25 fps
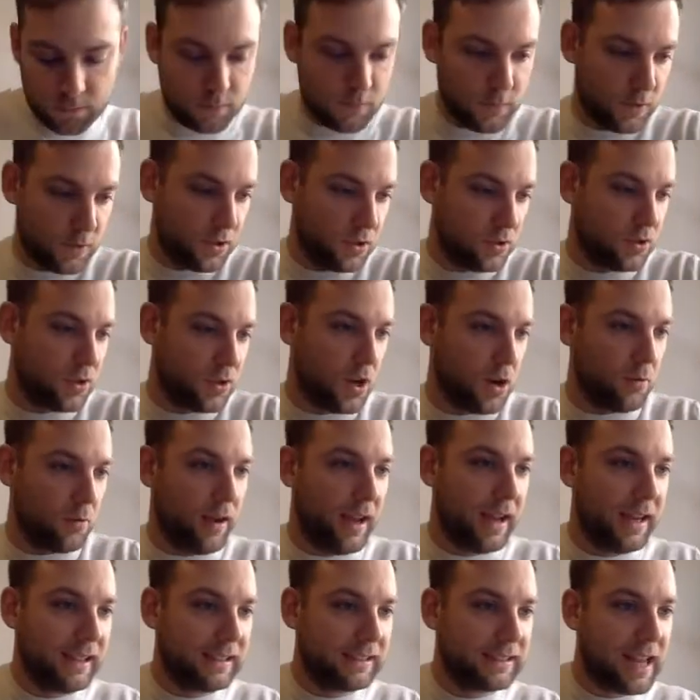So,
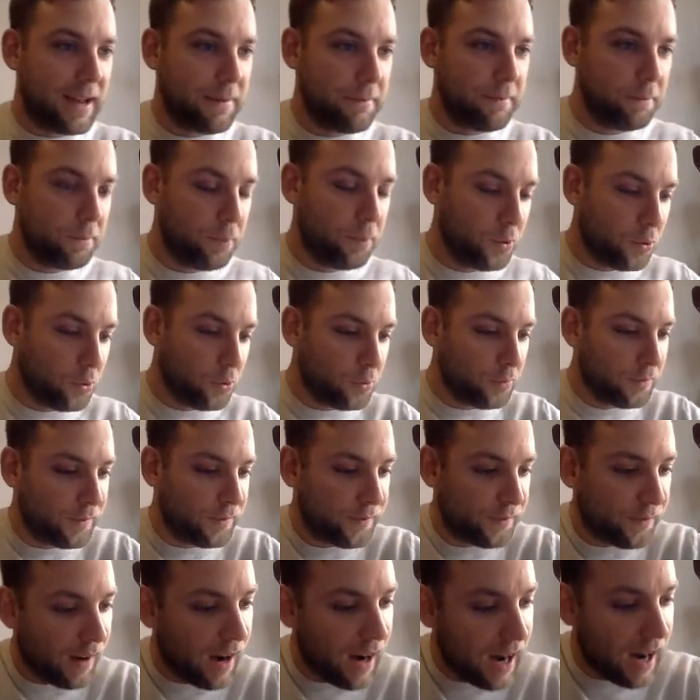example
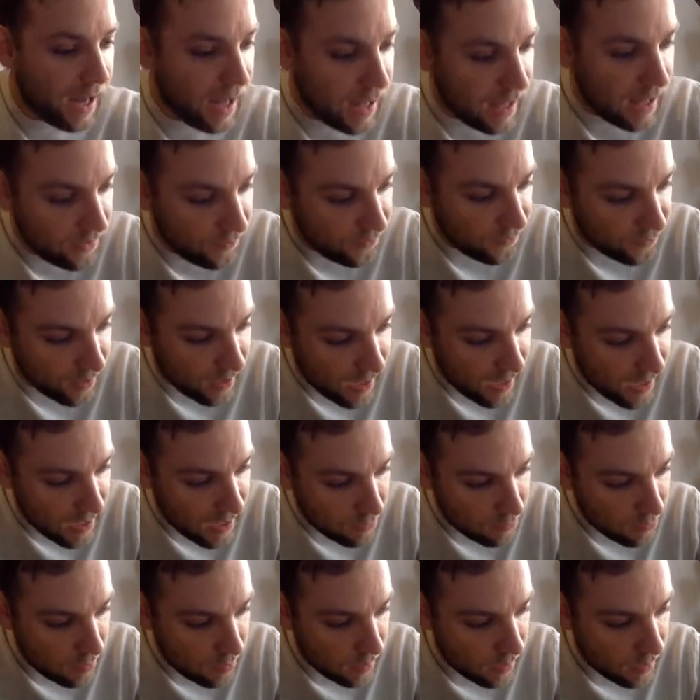5 now.